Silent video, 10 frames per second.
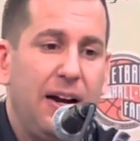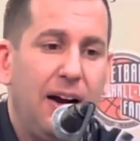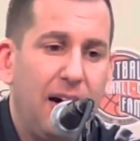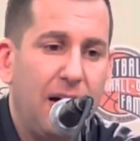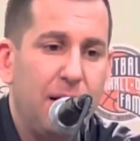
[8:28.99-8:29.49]

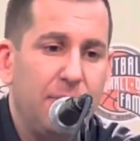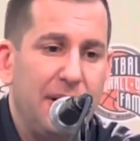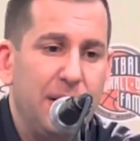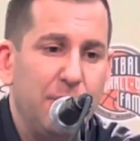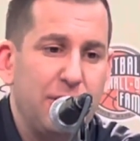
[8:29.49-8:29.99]

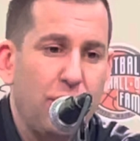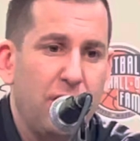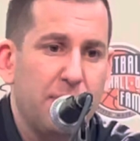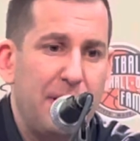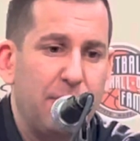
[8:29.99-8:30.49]
And then we
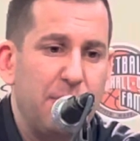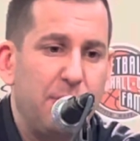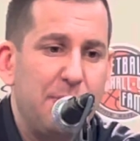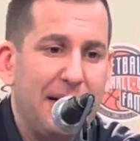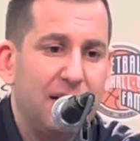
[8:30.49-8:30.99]
talk about it.
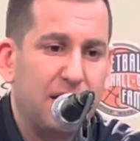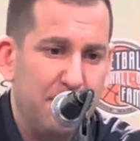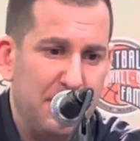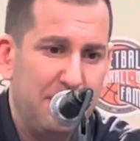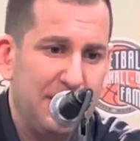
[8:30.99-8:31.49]
We make a
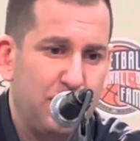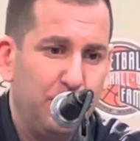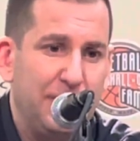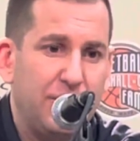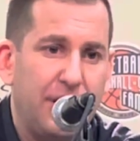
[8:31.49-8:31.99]
commitment
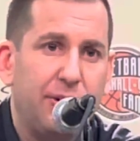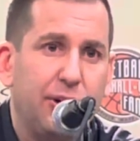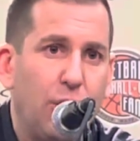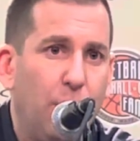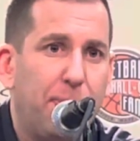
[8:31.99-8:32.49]
to each other to
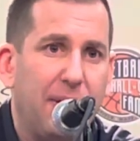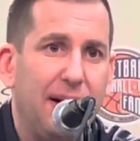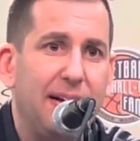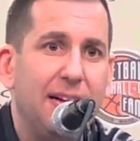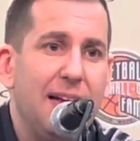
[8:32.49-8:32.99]
go
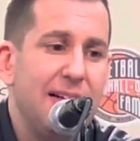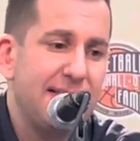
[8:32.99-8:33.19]
play